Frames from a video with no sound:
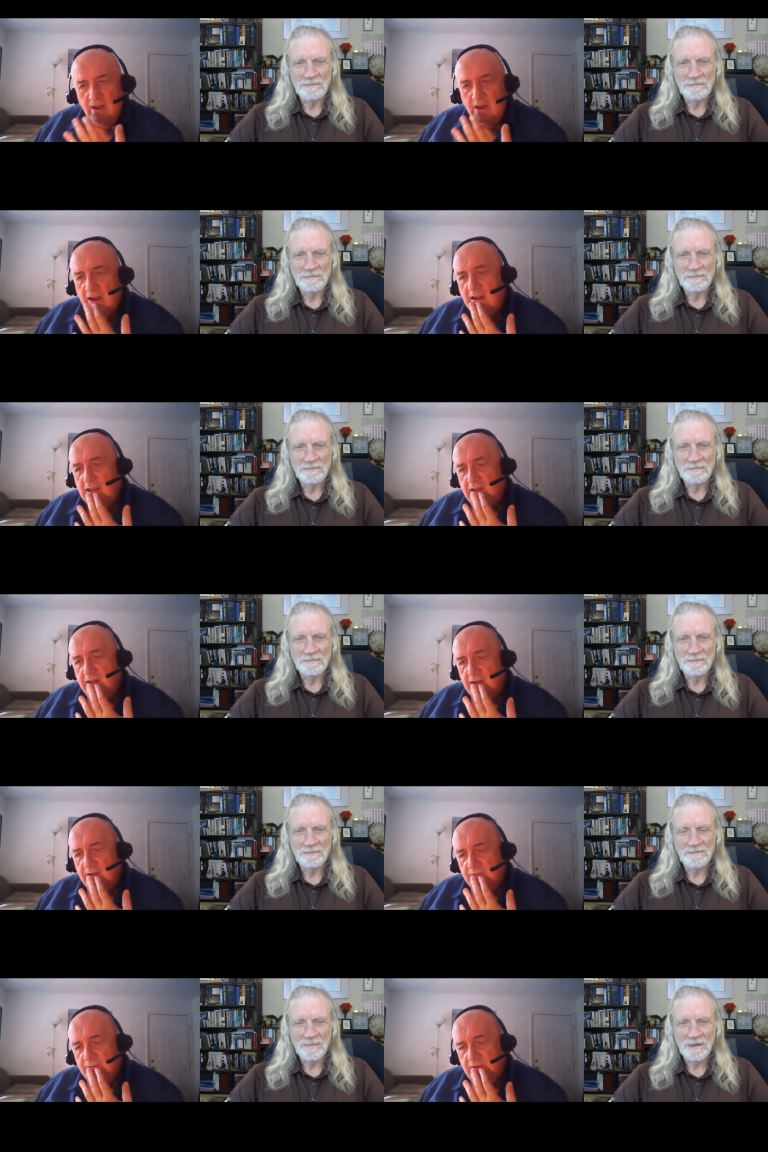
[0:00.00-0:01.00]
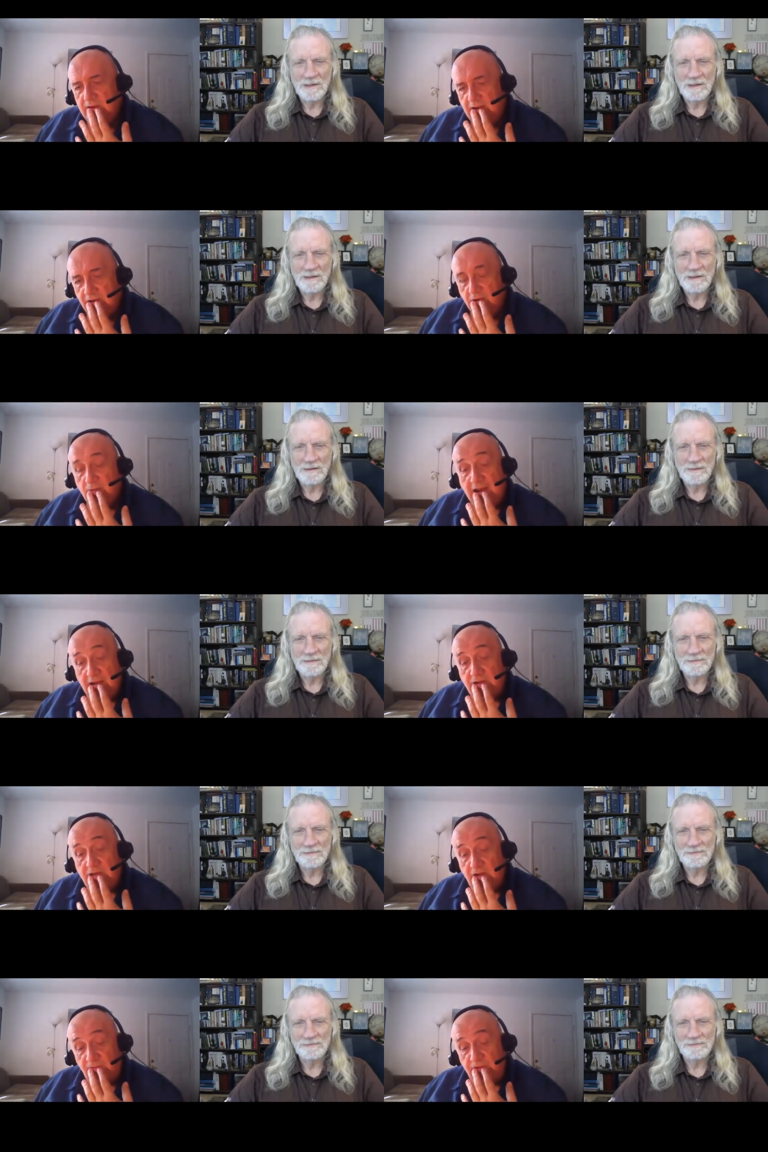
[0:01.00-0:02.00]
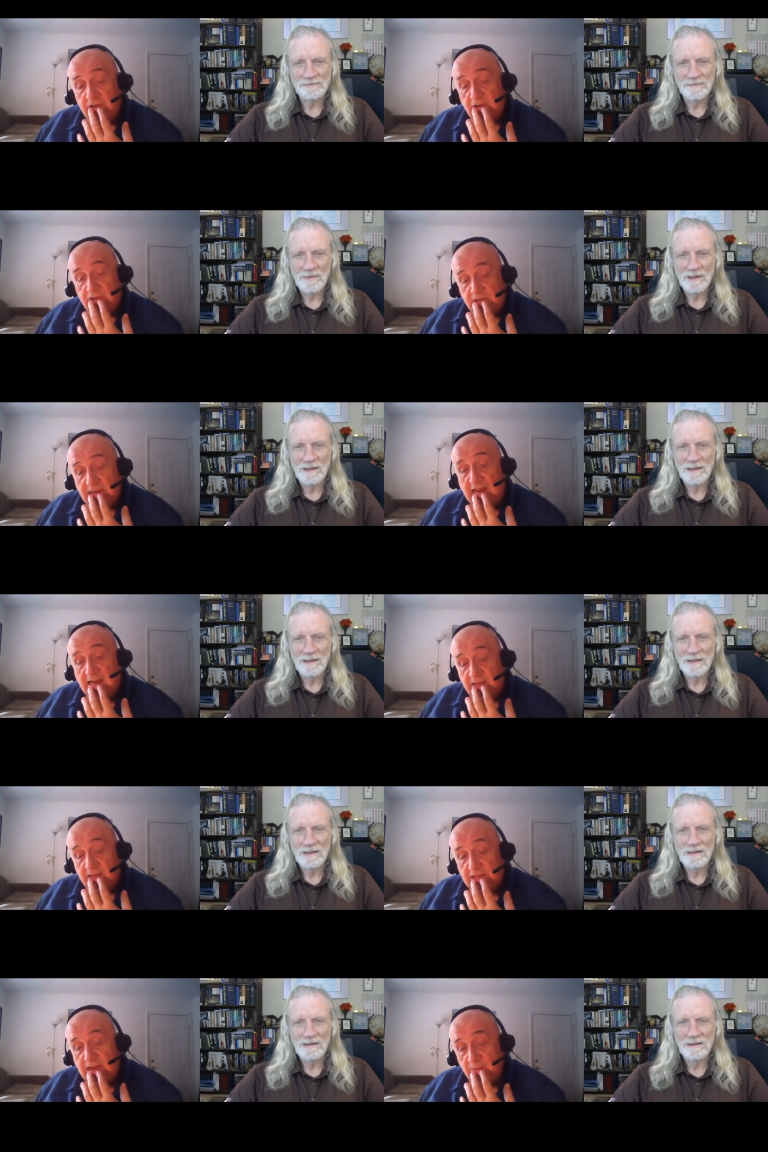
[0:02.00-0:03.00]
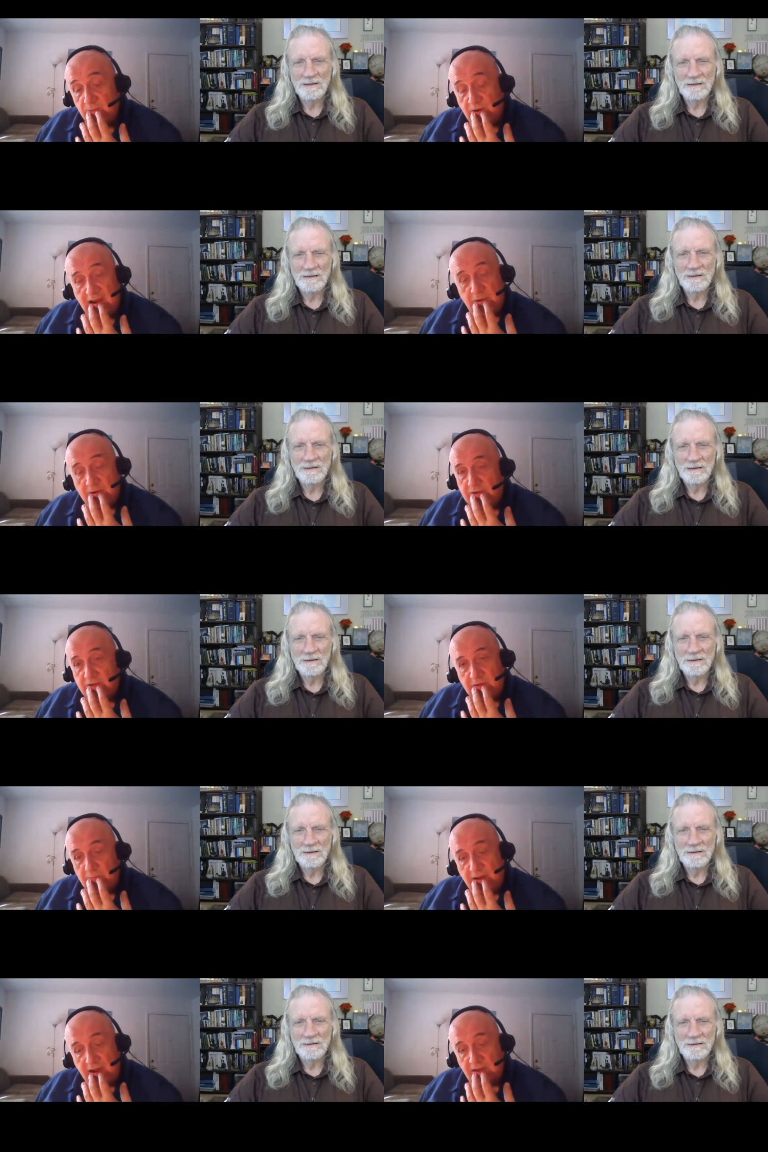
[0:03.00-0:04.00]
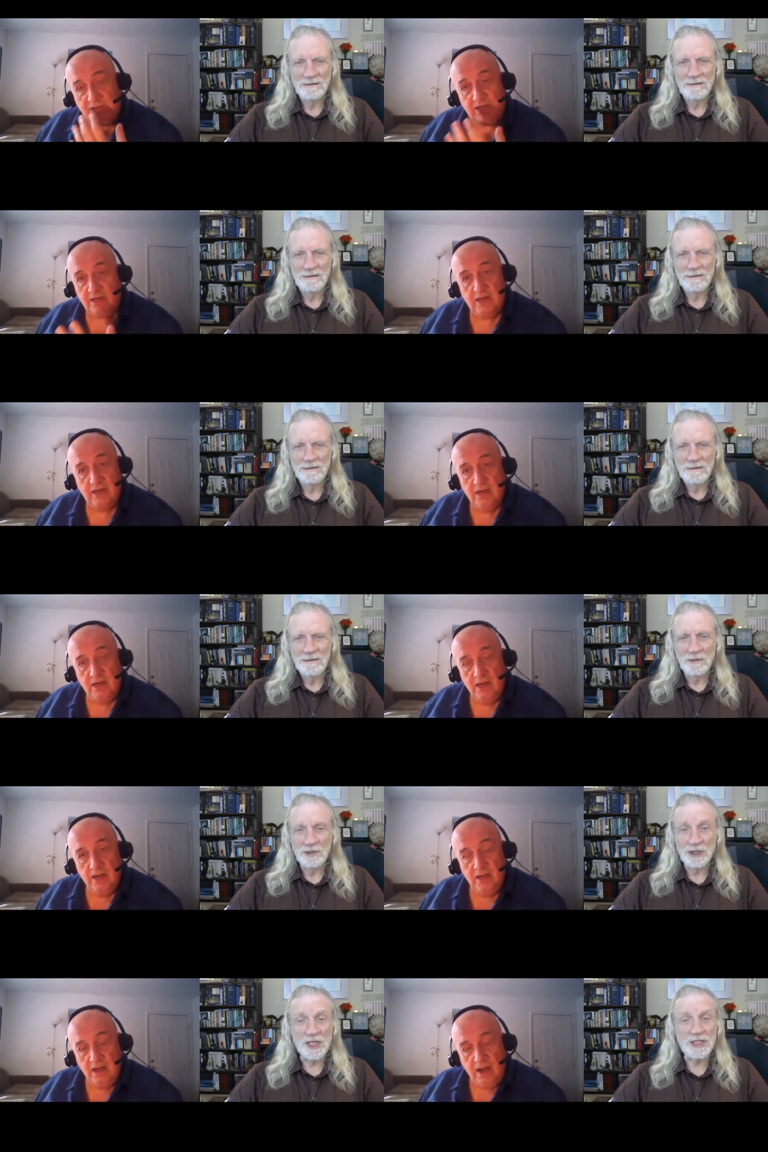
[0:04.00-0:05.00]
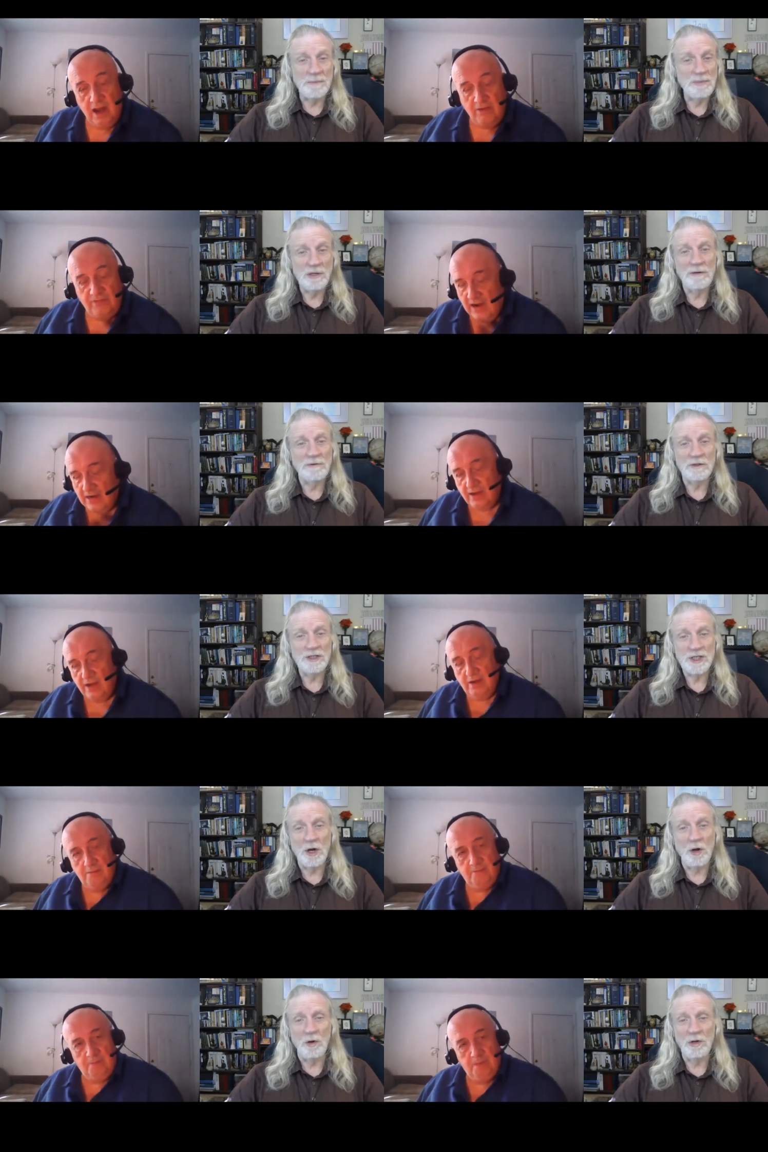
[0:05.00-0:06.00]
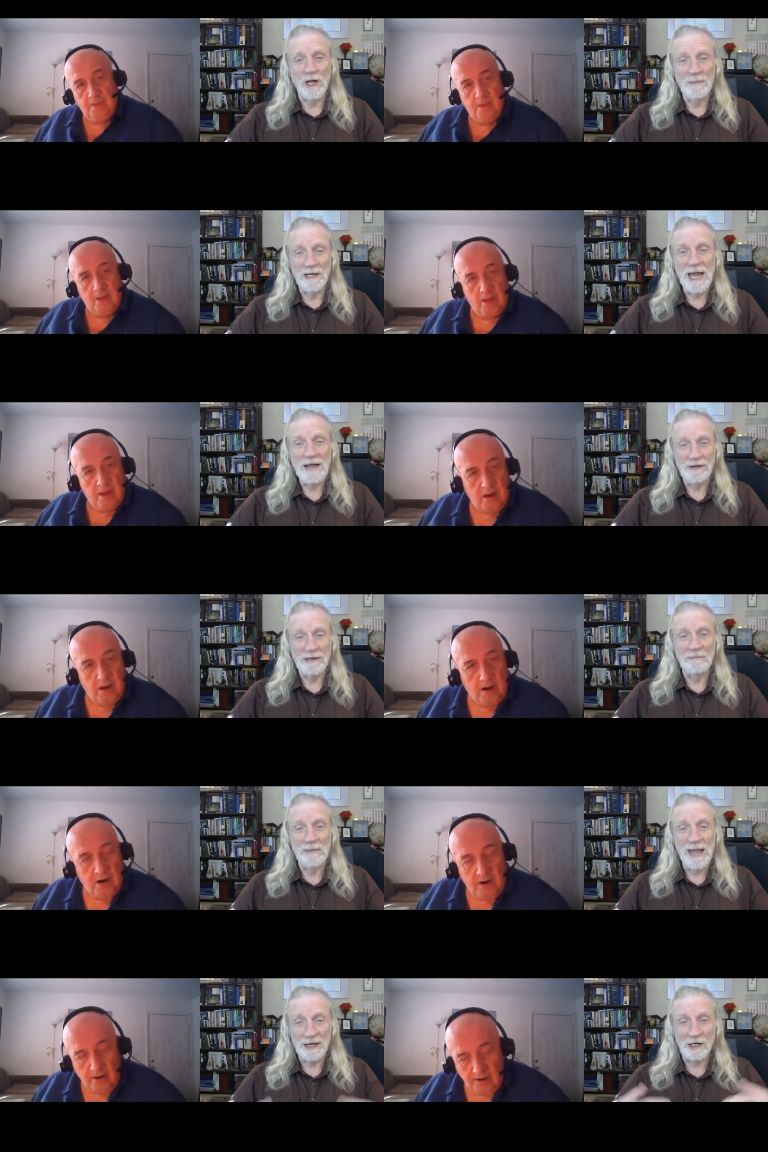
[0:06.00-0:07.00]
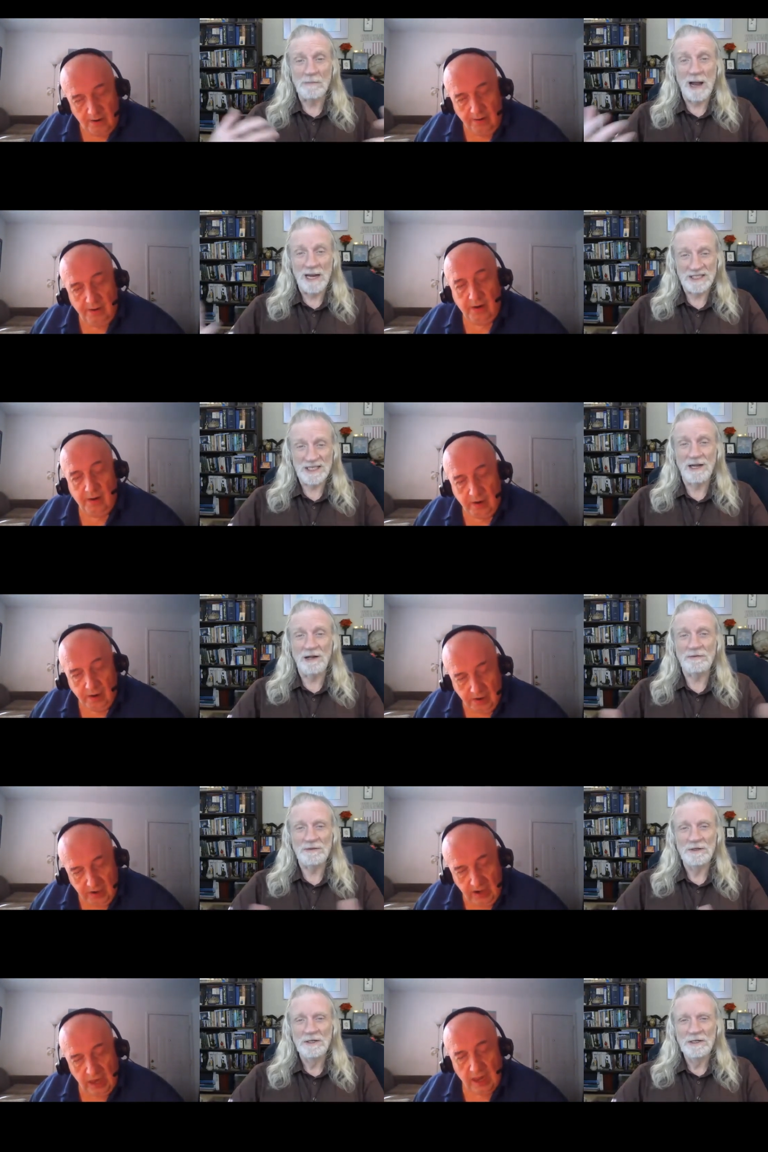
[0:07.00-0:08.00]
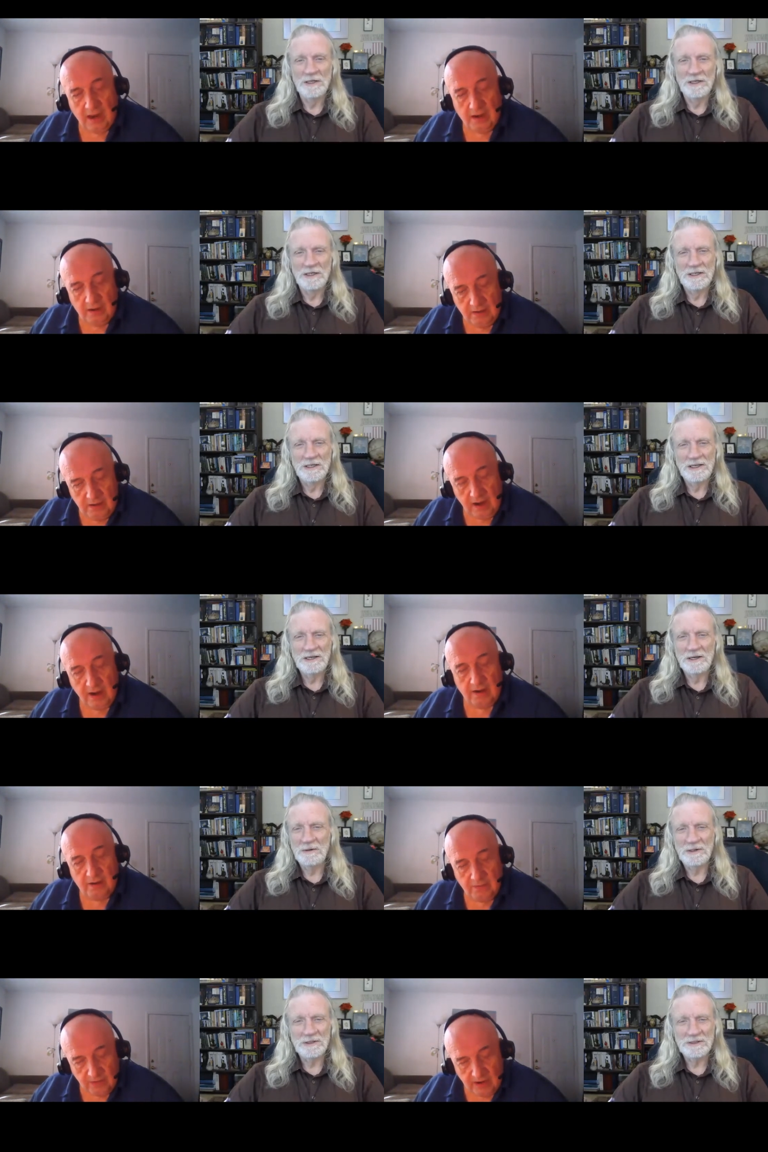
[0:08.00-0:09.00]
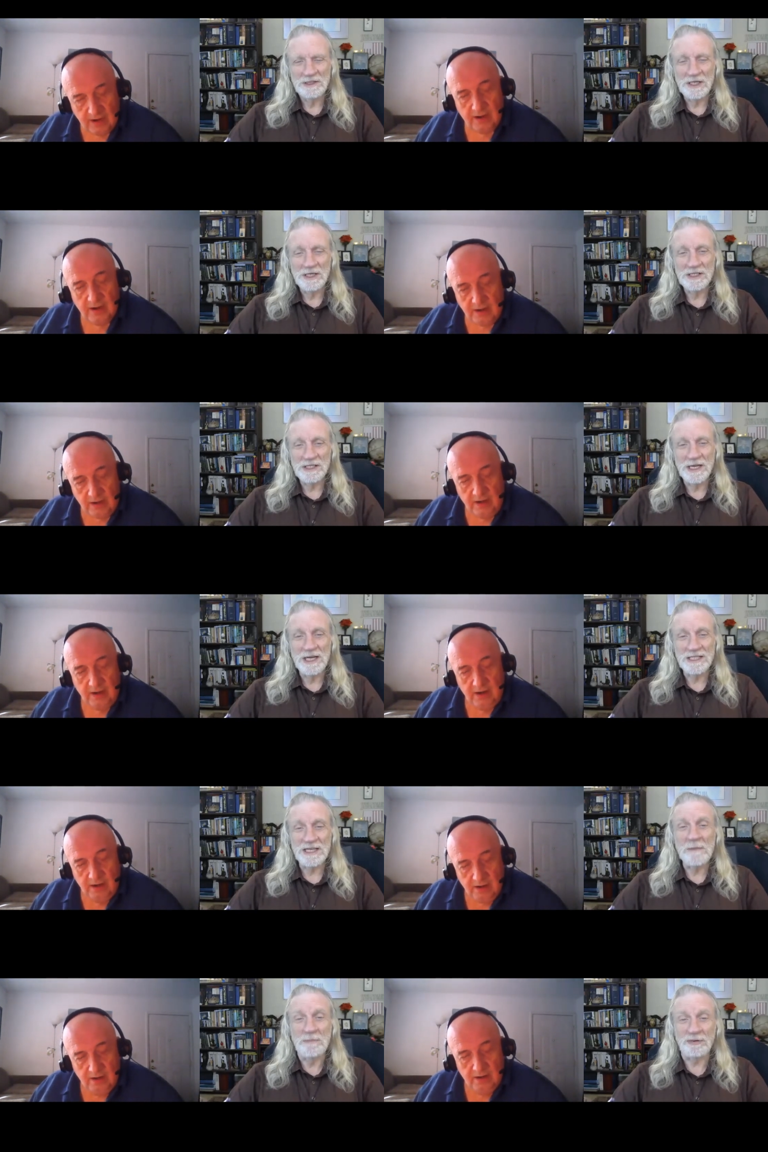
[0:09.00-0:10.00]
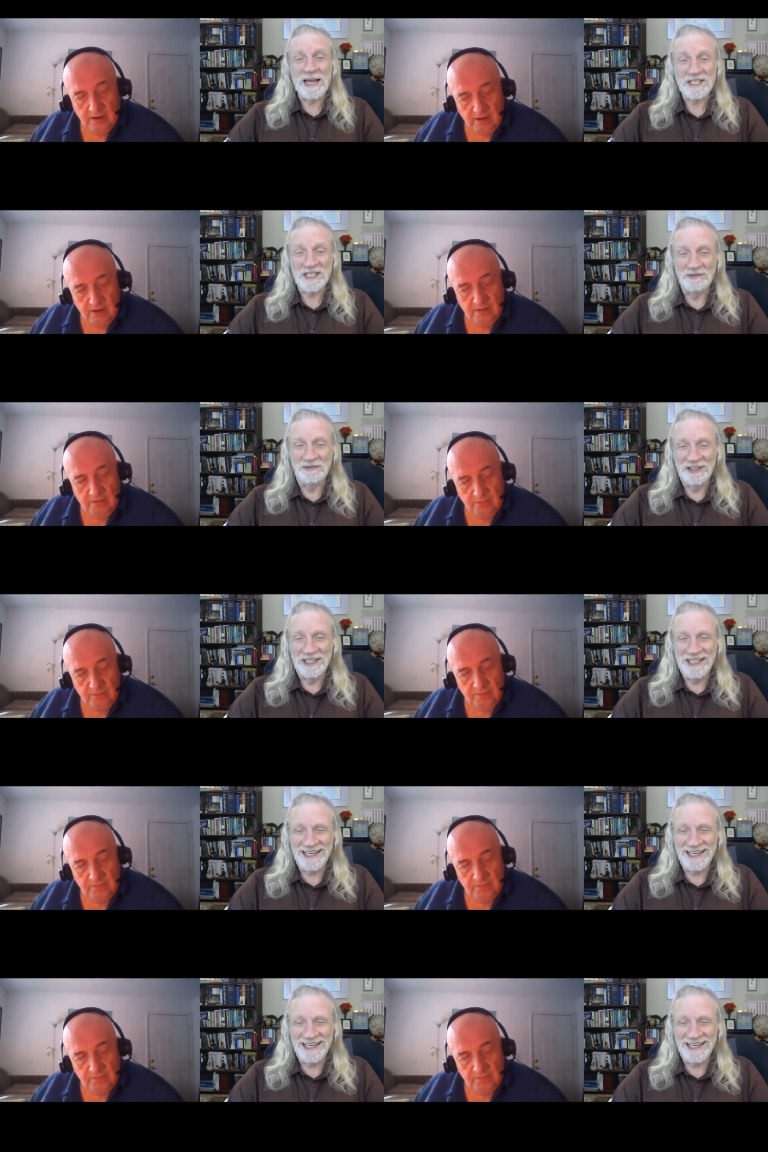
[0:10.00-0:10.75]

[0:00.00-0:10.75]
Speaker 1: and uh, and you're right. She feels exactly the same way, which is amazing. she's a In beautiful
Speaker 2: fact, soul. I mean, having met her myself. Yeah. Yeah, you know, right. She's it's impressive.